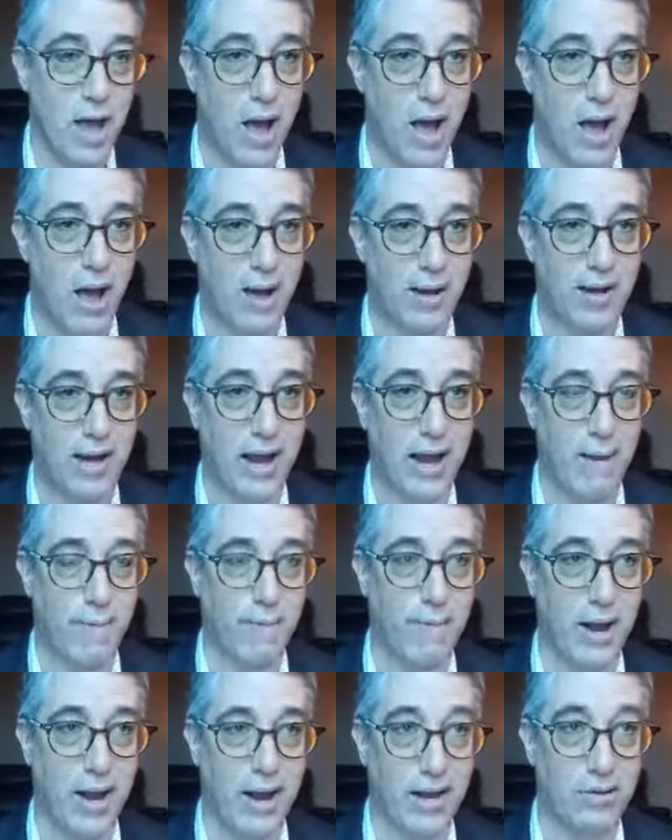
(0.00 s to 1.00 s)
uh,
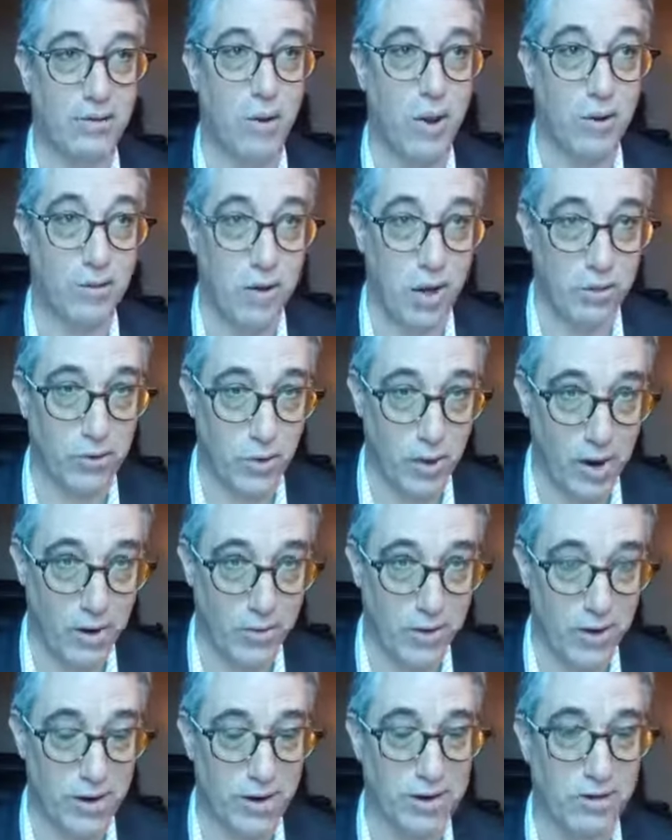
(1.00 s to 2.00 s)
campaign, another
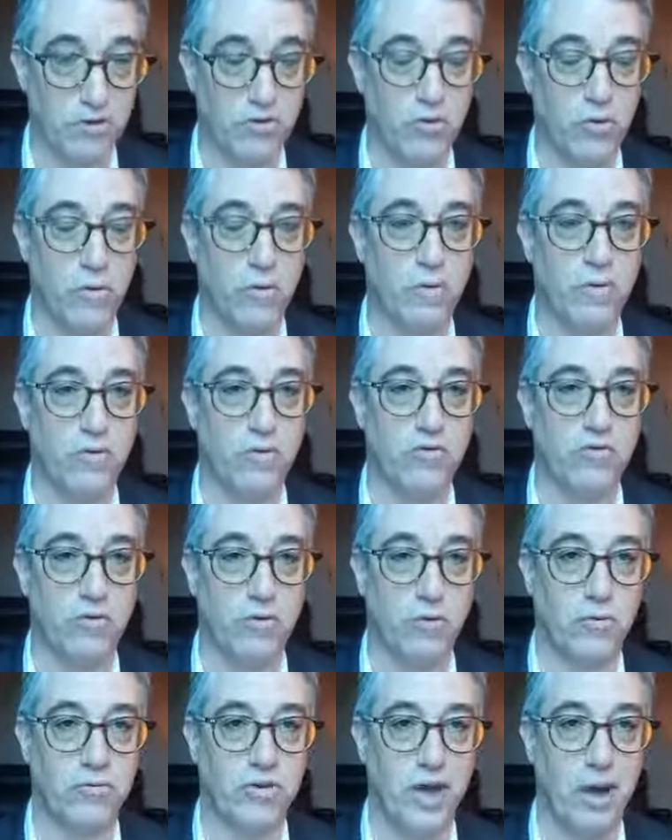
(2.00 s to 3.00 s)
area you can do
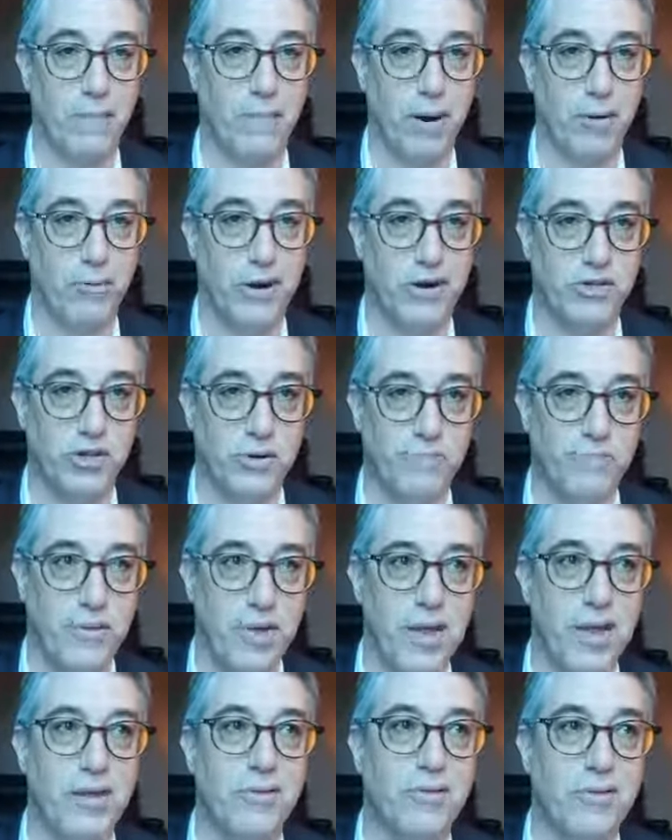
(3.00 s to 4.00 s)
drill down by region,